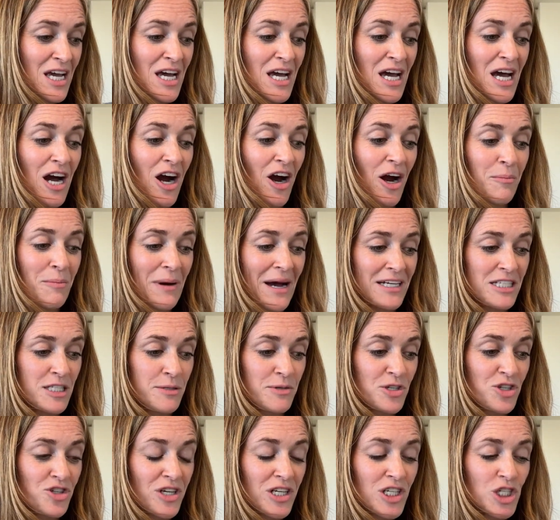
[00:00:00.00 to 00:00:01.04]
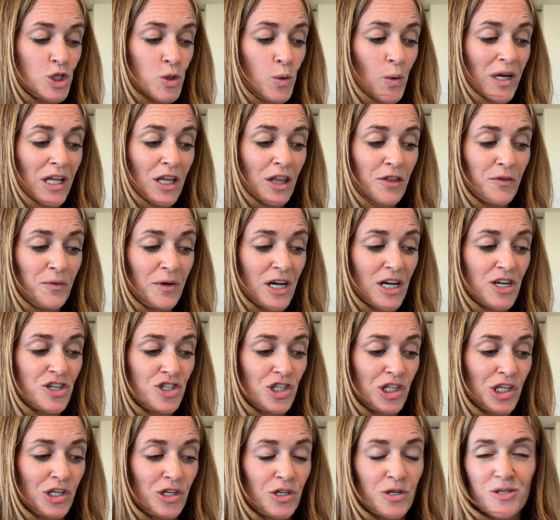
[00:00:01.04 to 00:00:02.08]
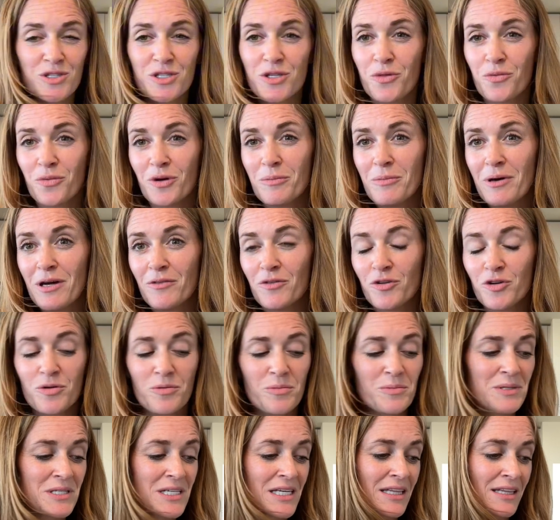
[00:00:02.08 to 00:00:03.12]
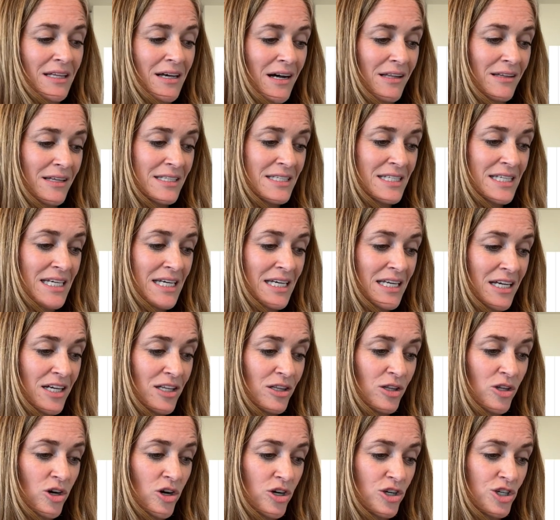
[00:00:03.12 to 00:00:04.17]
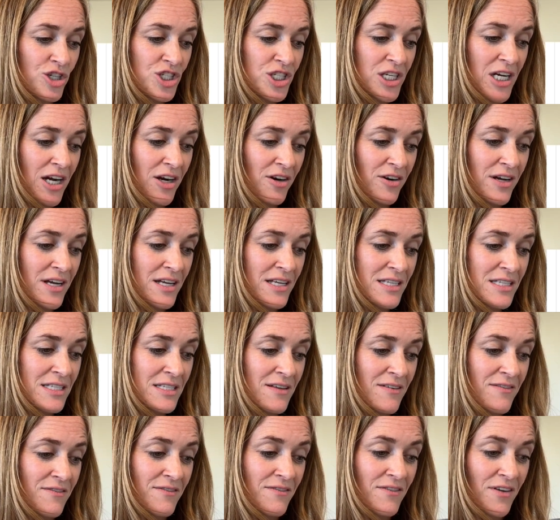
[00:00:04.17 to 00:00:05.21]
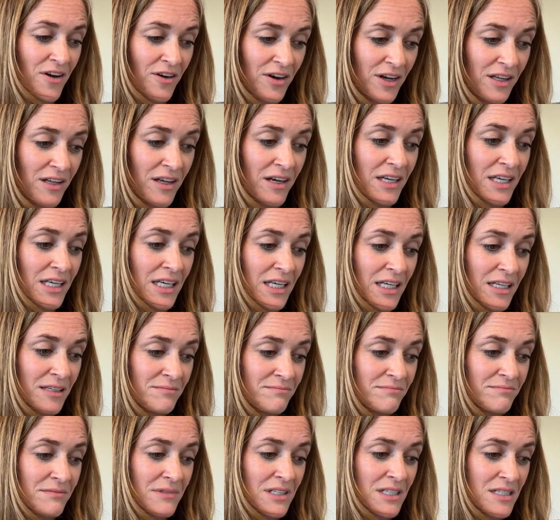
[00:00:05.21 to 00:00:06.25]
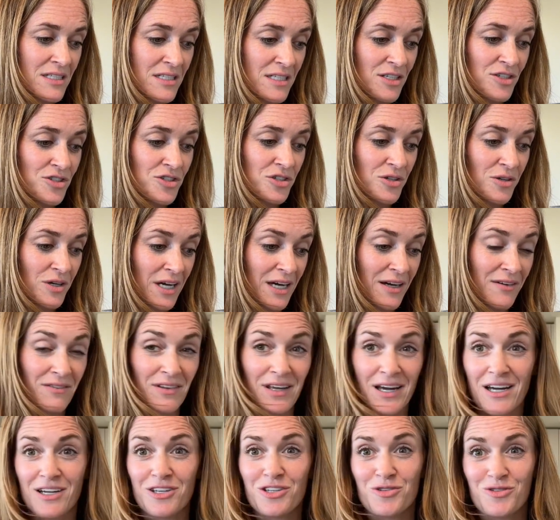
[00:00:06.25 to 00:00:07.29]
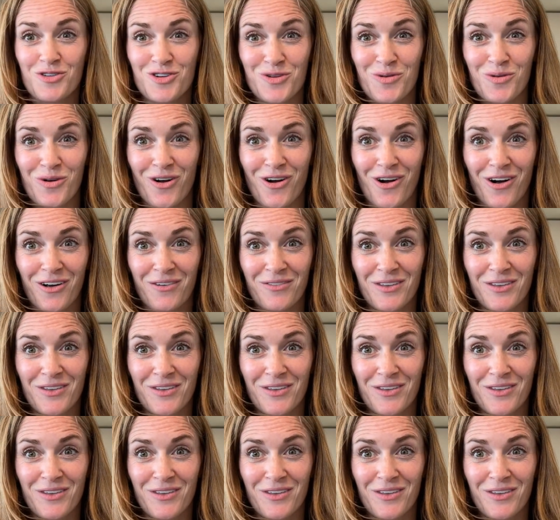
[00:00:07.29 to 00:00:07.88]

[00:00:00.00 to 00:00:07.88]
All right, back to Madrid, 2,300 euros, 3 bedrooms in La Latina, large terrace, very lucky in Centro to have that, and you sure are.